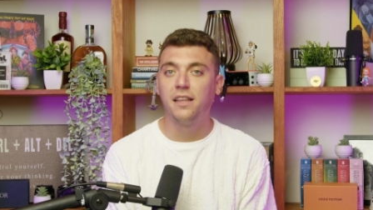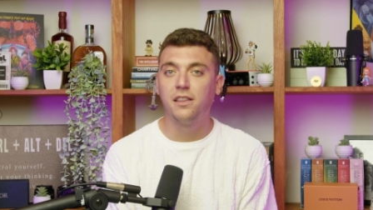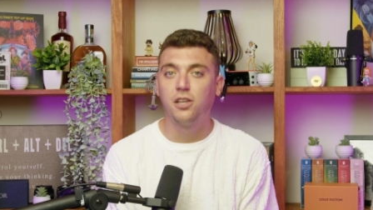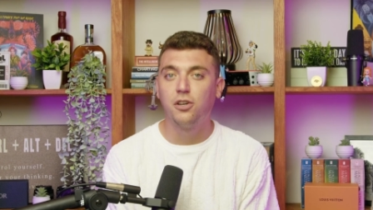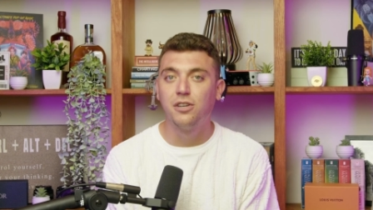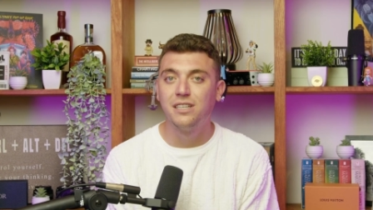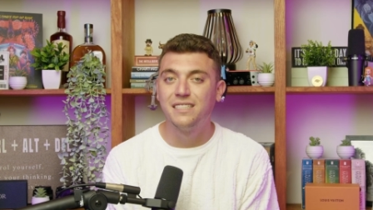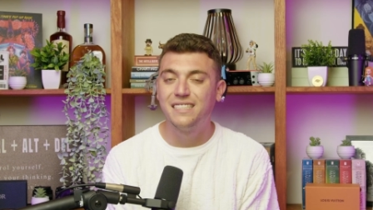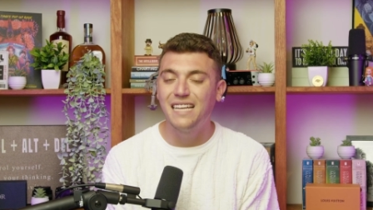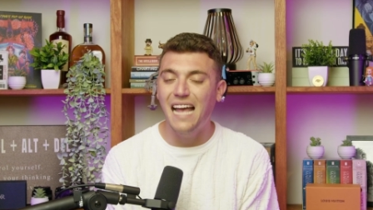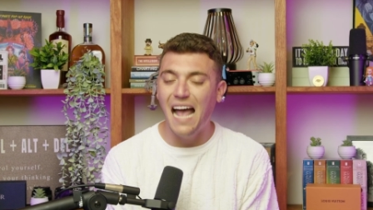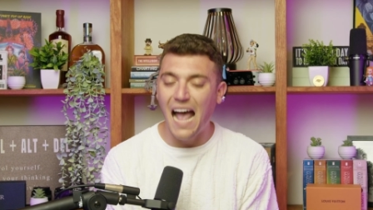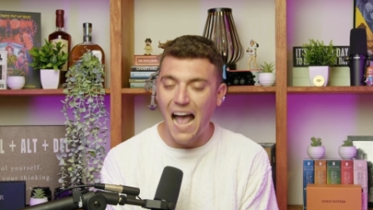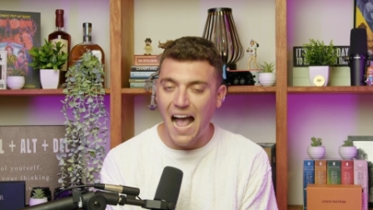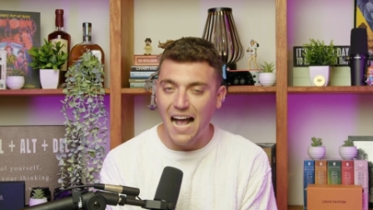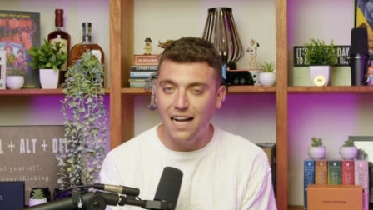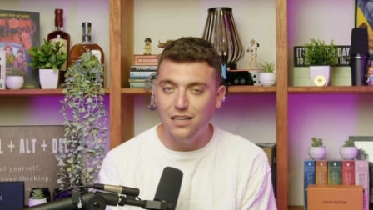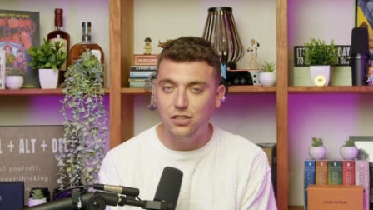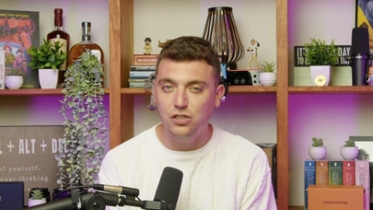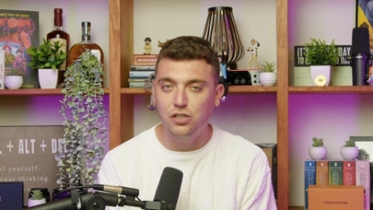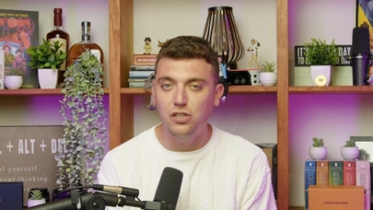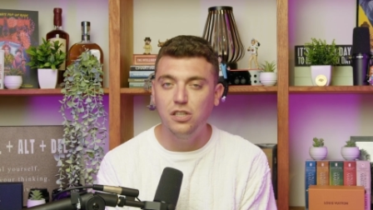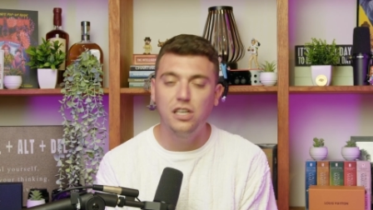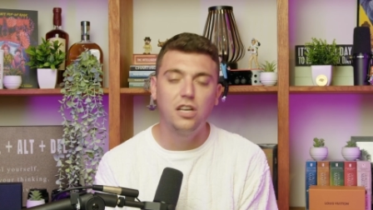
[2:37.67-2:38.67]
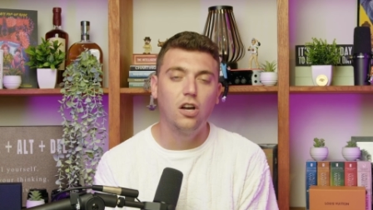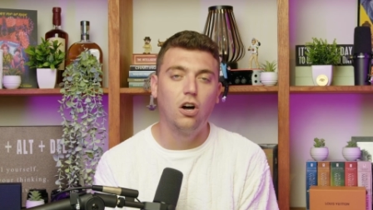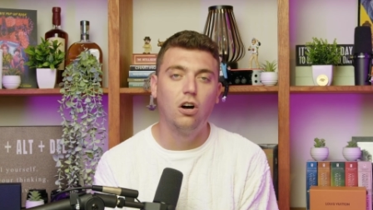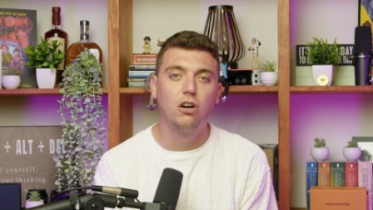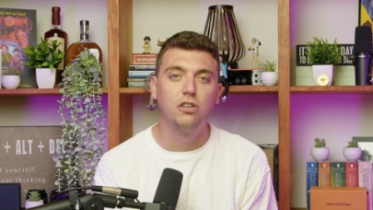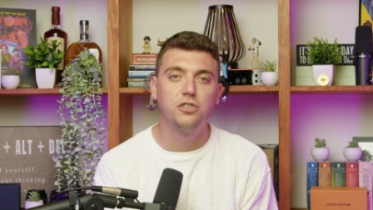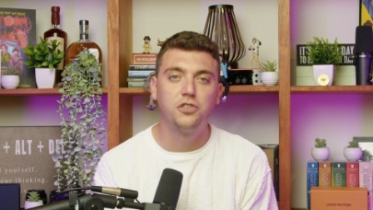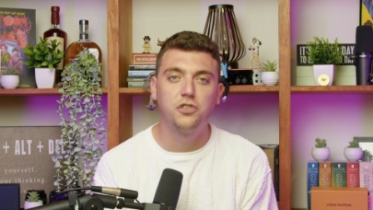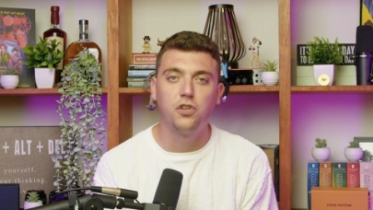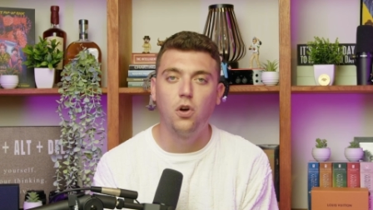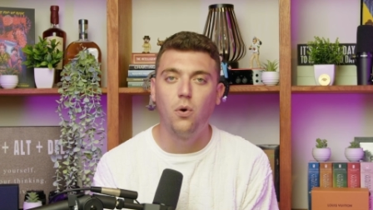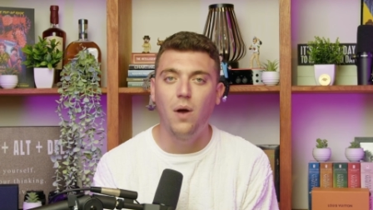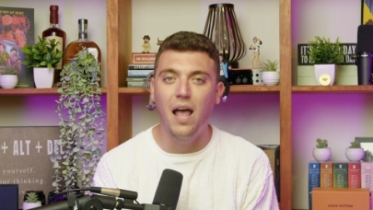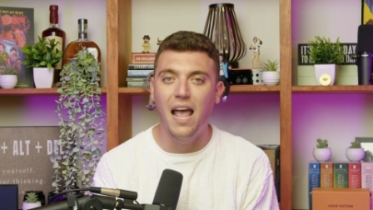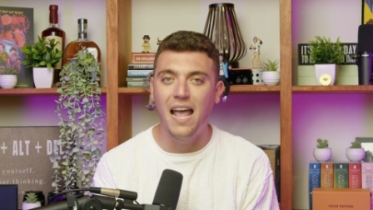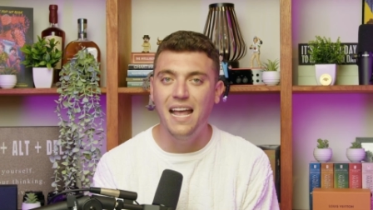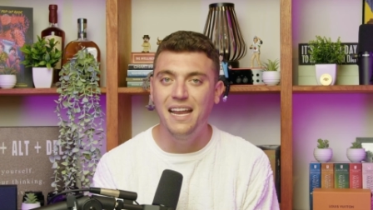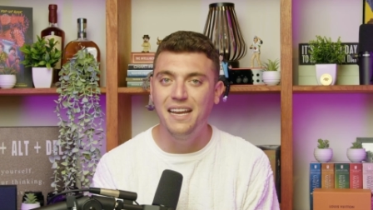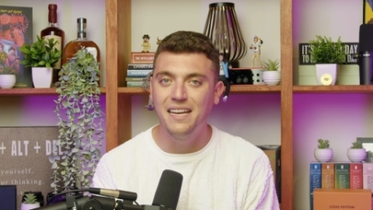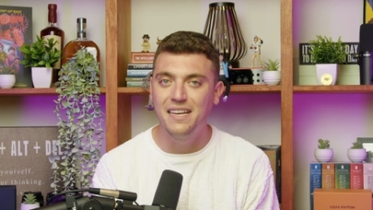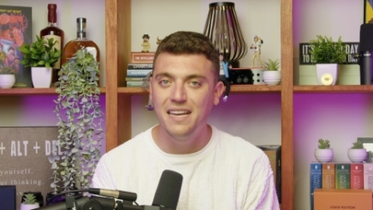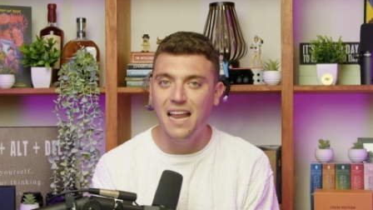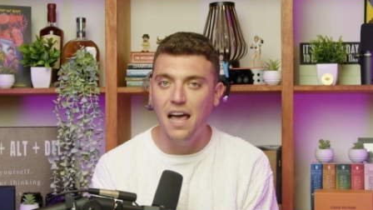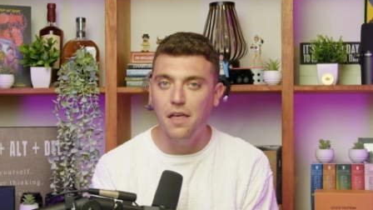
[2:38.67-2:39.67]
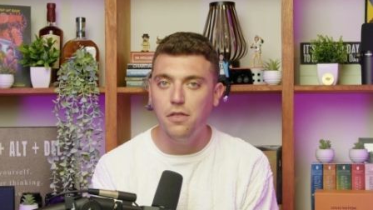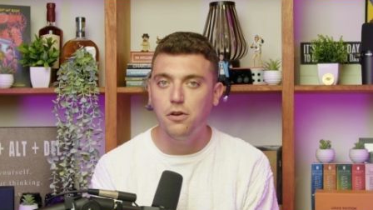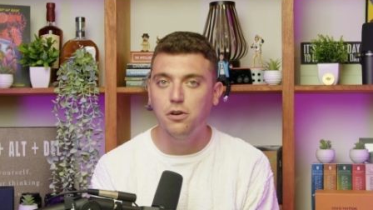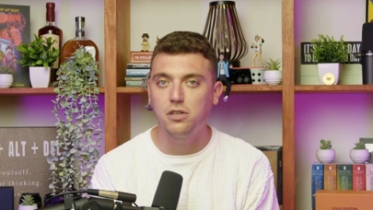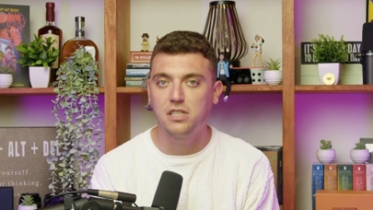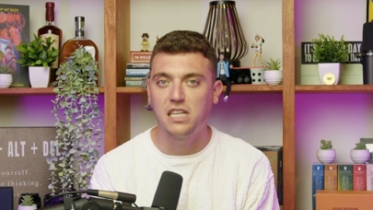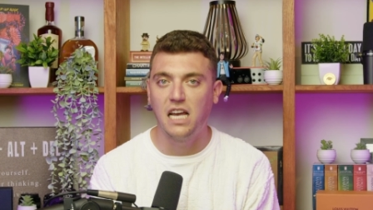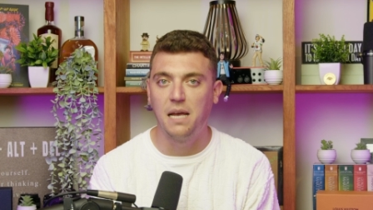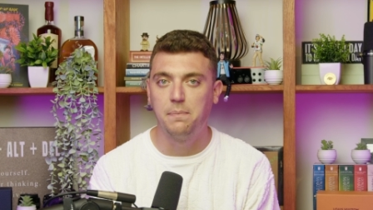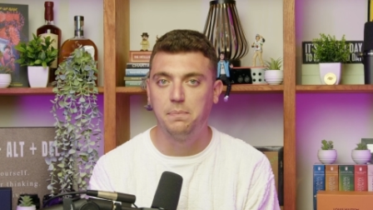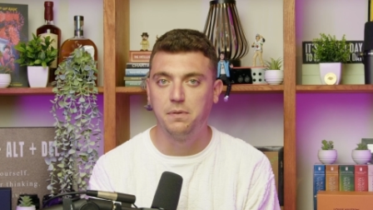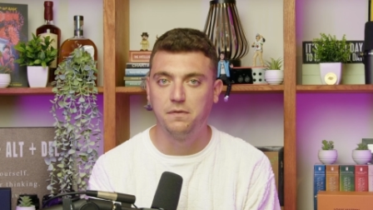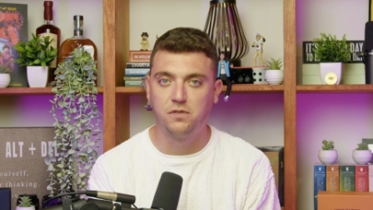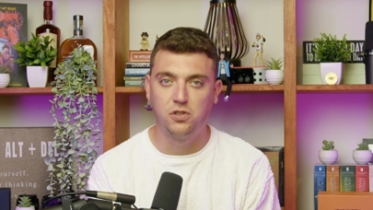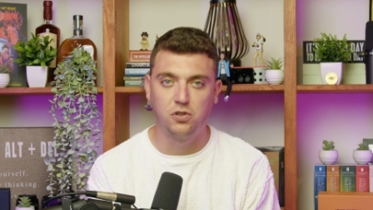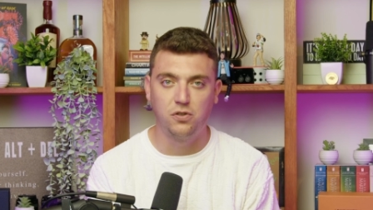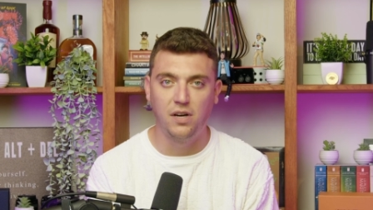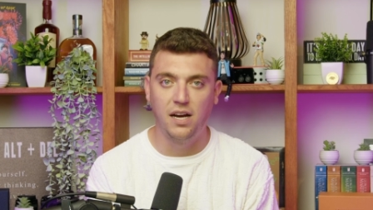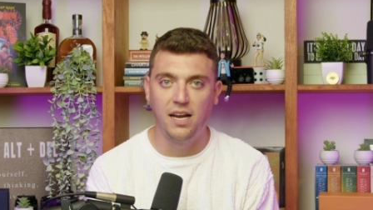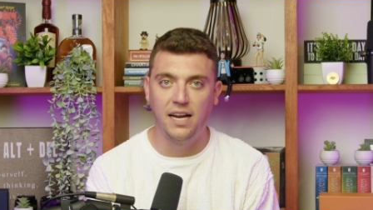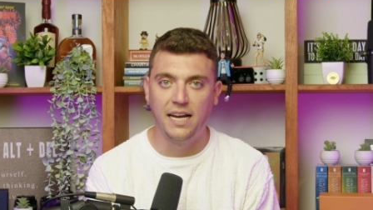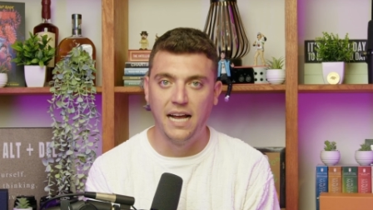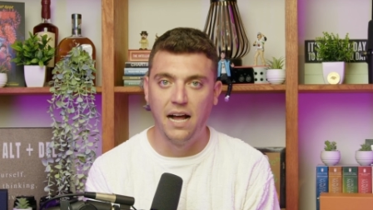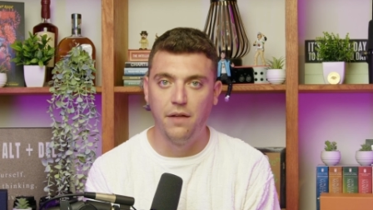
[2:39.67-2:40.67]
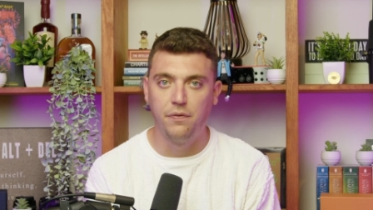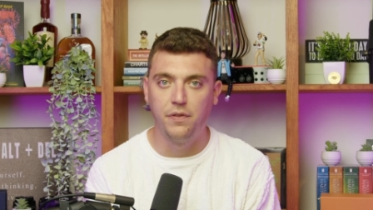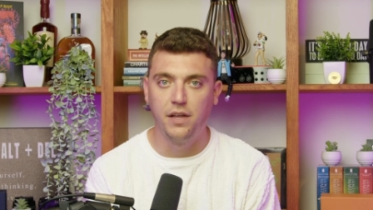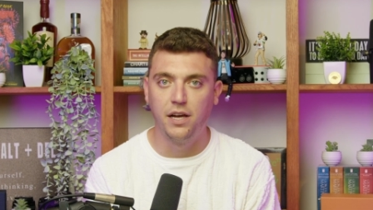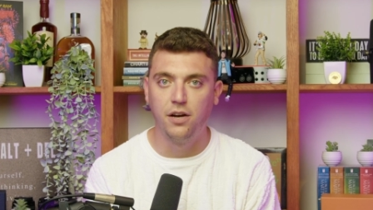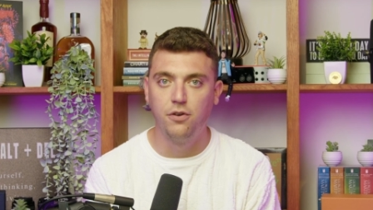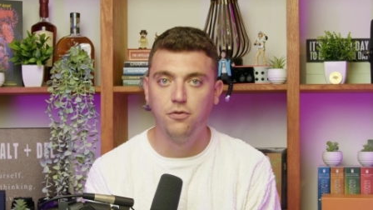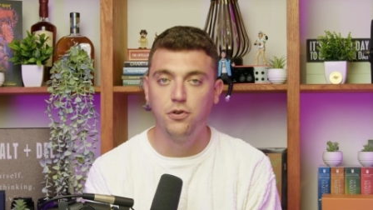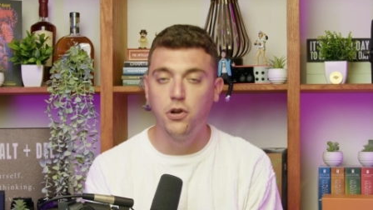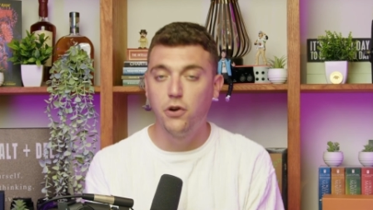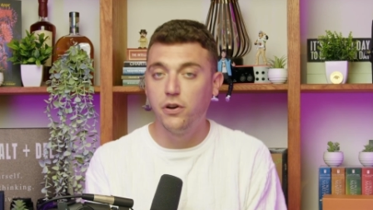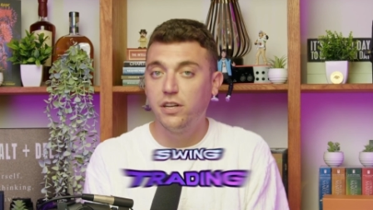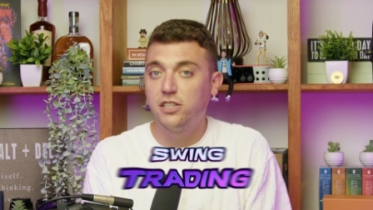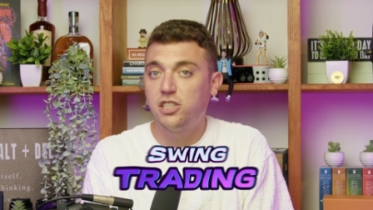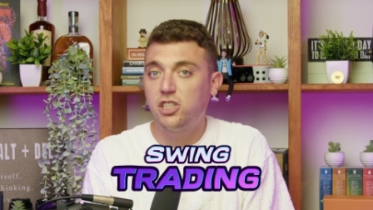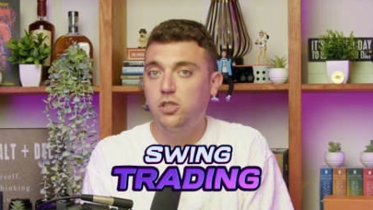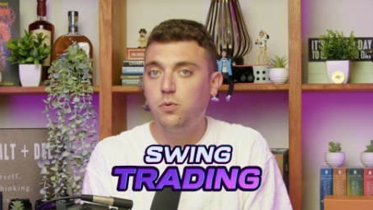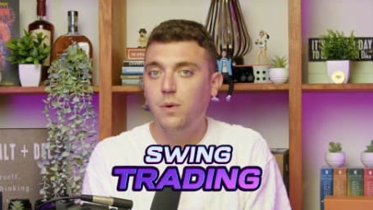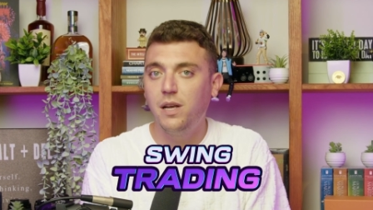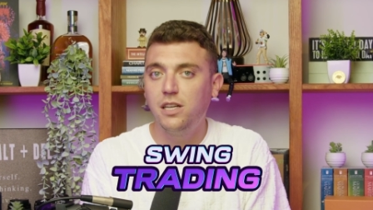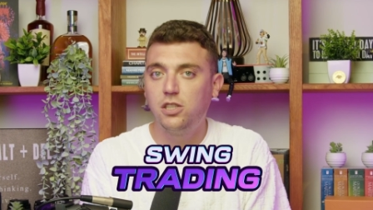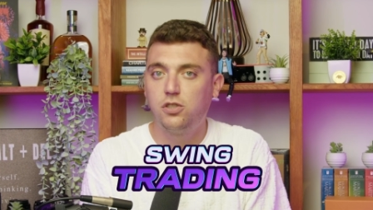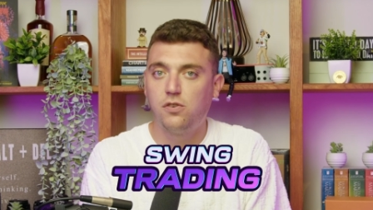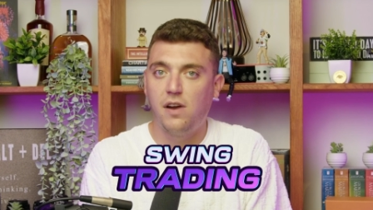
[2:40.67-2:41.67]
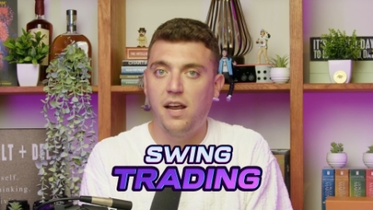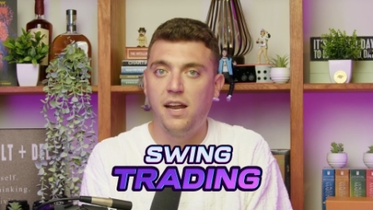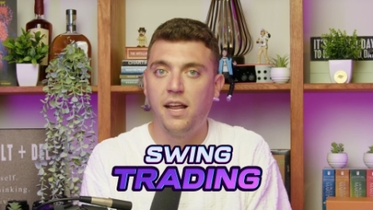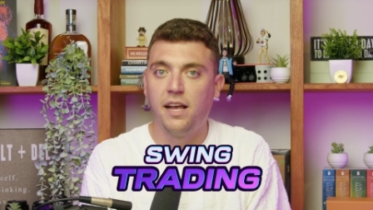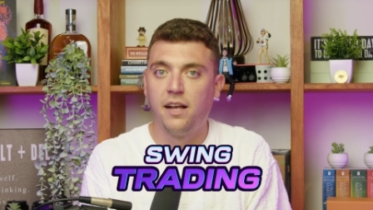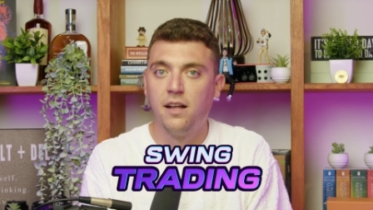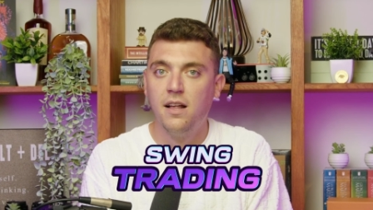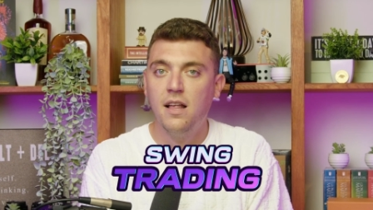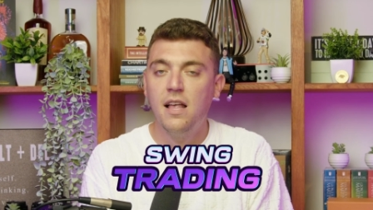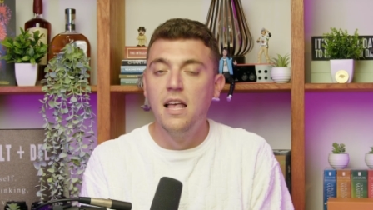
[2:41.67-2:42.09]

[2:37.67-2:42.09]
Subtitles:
there is actually also another type of trading out there known as swing trading.